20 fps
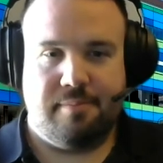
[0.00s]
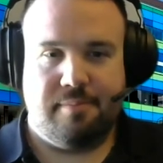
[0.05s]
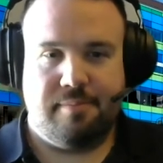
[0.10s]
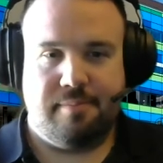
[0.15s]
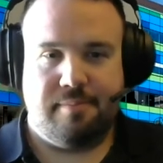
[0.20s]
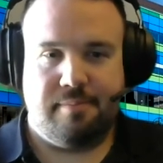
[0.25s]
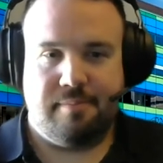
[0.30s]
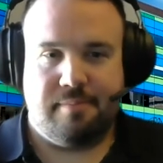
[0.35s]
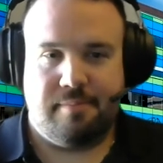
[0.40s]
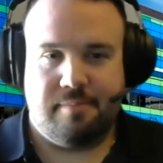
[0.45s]

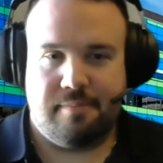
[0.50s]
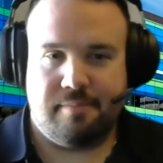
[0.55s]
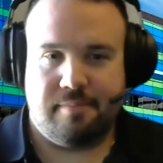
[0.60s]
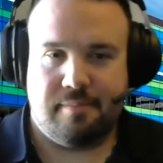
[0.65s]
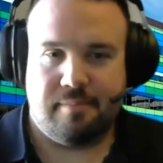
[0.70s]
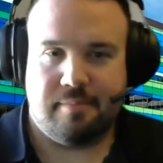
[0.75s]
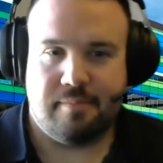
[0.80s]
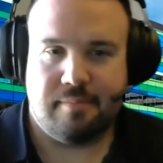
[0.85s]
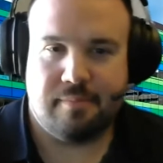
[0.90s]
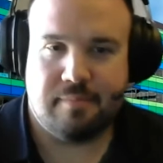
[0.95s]

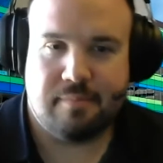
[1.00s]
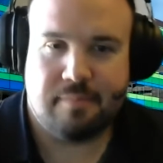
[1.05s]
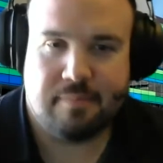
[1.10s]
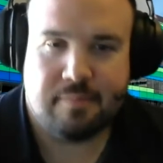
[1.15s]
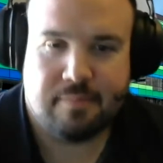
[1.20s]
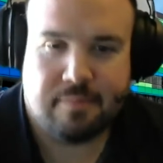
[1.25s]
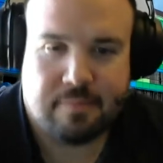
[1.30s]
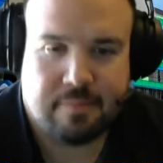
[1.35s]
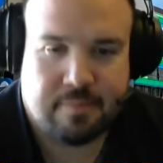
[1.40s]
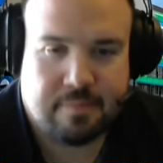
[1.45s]

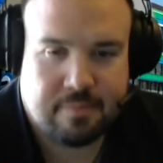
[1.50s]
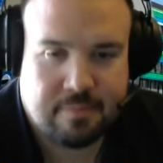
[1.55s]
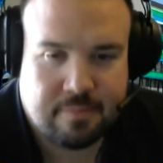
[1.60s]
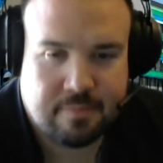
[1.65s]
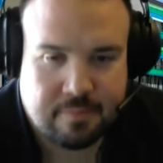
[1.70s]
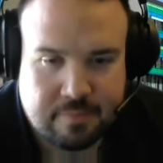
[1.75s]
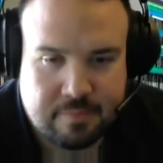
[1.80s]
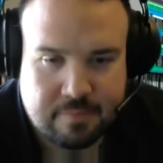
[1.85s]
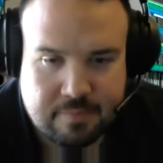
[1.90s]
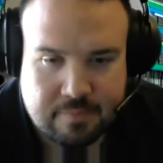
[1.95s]

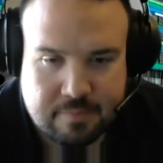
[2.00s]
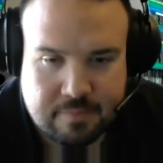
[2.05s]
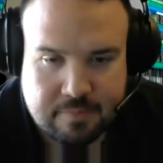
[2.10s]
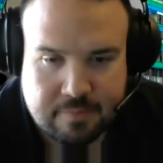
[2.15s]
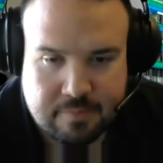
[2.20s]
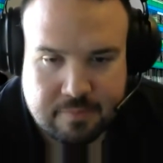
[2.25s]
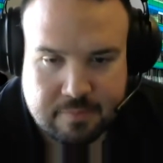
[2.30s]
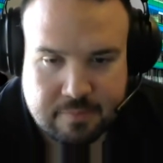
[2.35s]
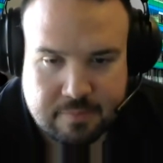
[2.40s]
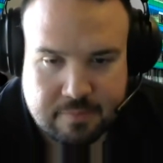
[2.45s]

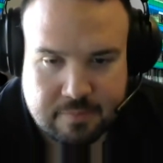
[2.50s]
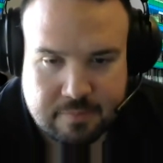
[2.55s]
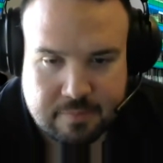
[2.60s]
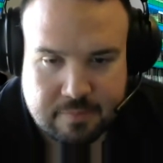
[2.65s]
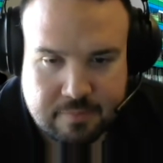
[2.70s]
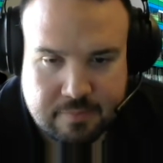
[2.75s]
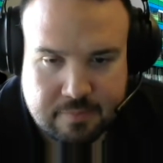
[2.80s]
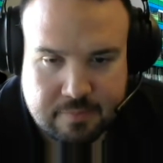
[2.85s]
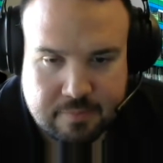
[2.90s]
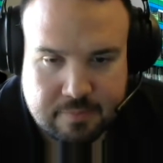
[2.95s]
(no one is talking)